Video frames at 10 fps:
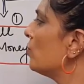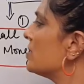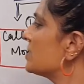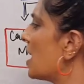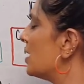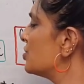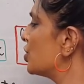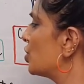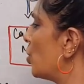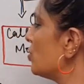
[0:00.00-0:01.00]
risk
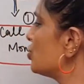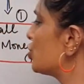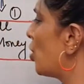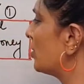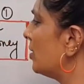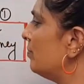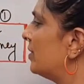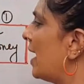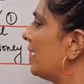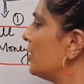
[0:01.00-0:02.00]
unsecured short term
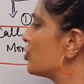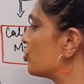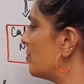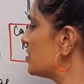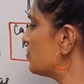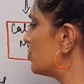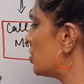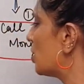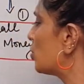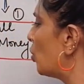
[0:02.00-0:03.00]
debt instruments which
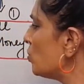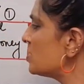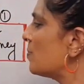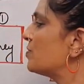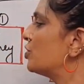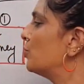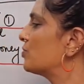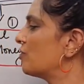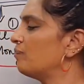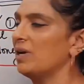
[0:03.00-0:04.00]
are close substitutes
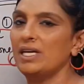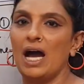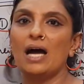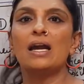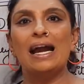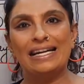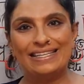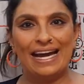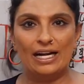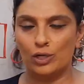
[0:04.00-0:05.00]
of money are
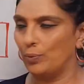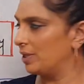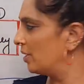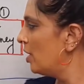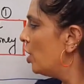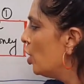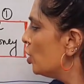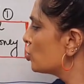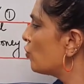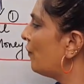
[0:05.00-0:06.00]
dealt with.
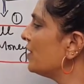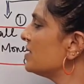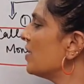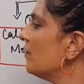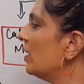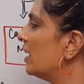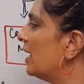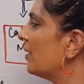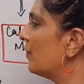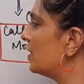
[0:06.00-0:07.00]
So first thing we are
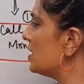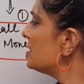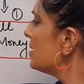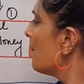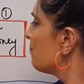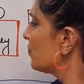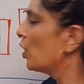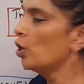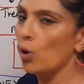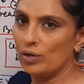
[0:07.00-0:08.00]
dealing with is
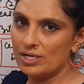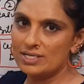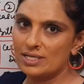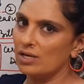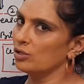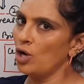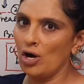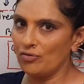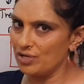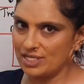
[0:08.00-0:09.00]
low risk,
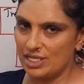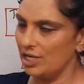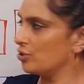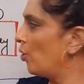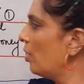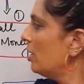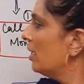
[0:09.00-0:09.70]
not risky at all.